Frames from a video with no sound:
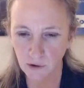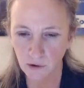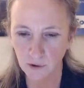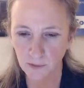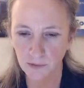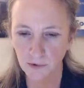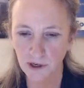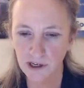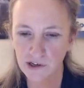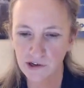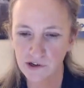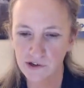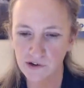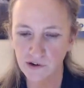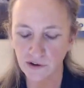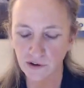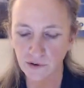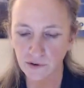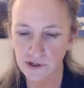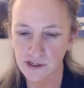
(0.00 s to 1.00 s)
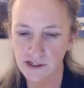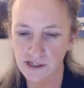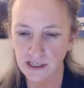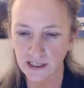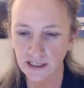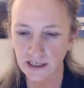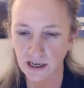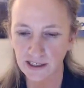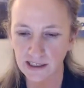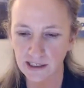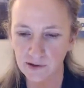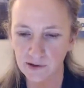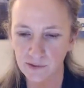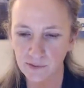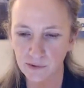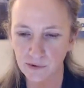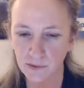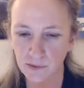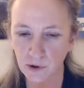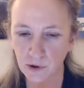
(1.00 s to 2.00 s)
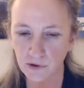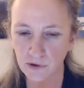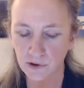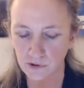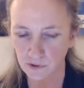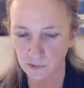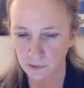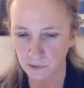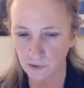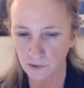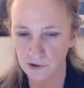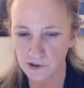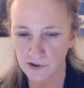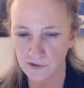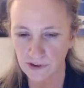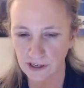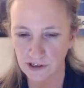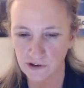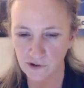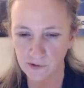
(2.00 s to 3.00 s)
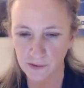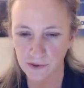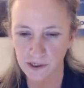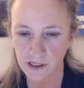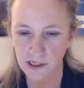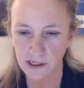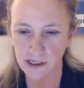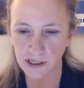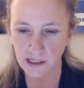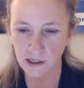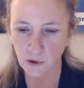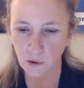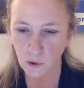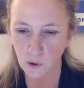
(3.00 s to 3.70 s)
and corporations are increasingly likely to promote their support of LGBT